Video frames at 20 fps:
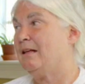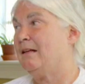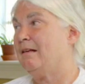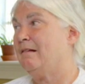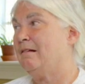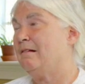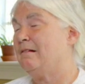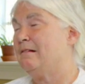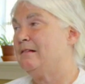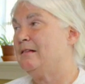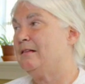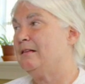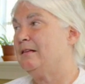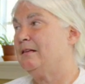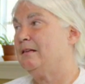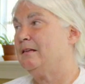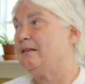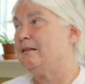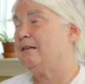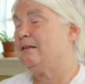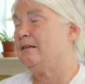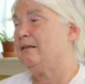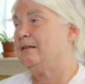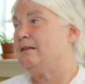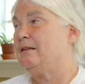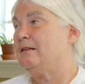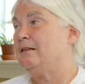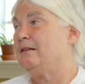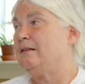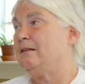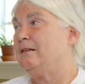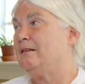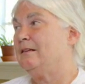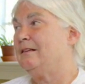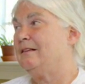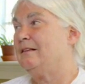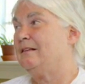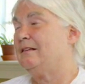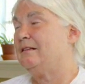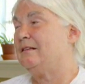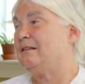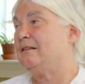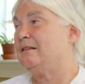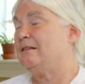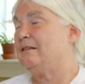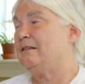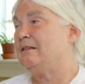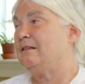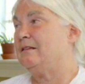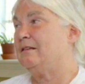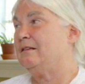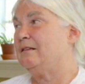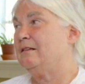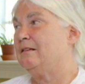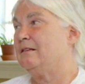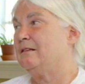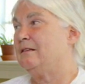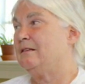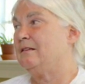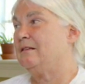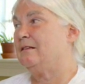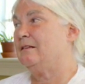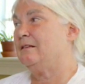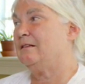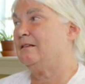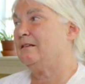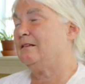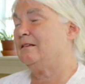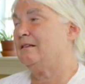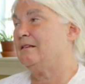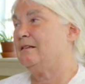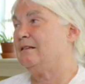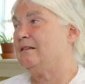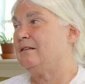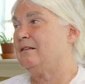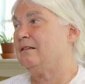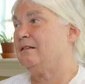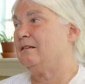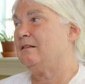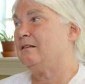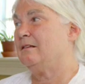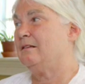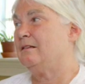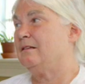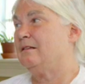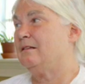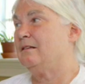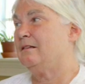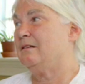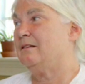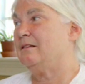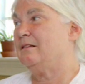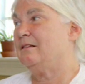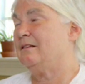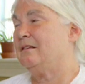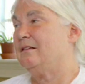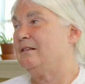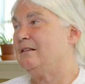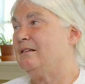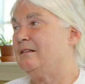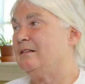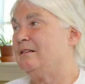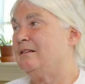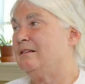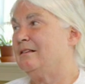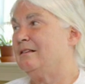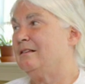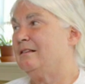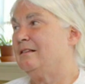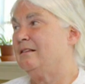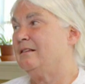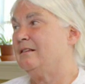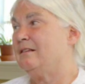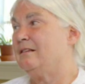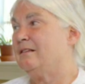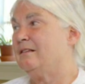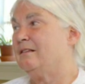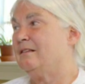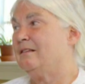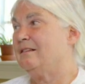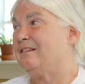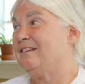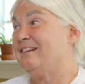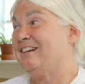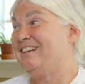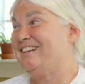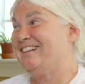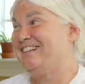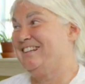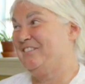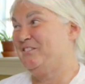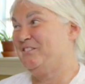No words are spoken by the person on screen.